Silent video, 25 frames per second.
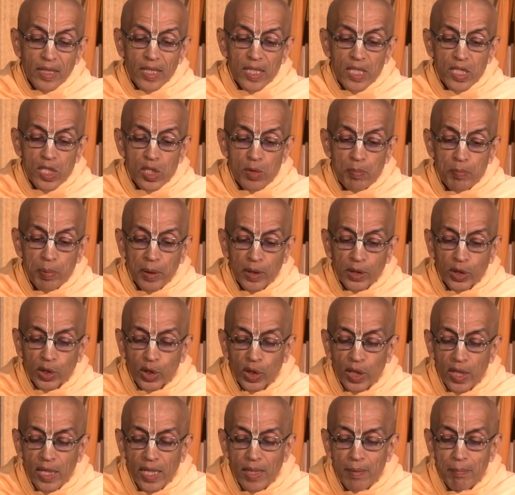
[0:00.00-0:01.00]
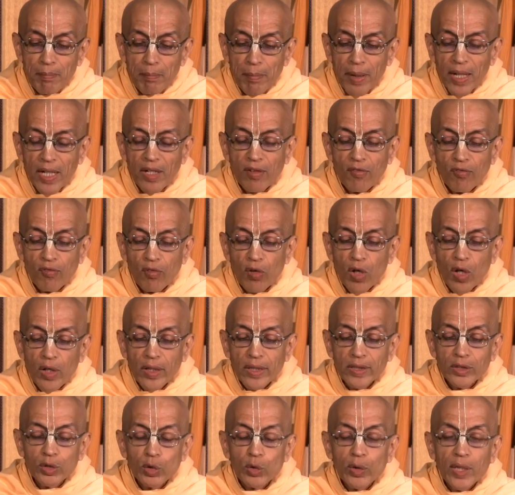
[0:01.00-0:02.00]
is specially meant
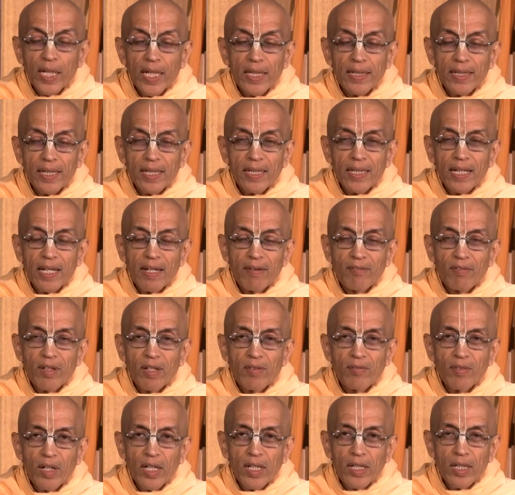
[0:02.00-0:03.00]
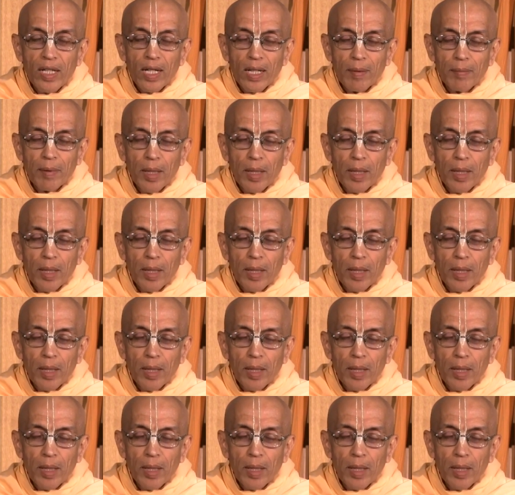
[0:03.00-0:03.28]
for educating everyone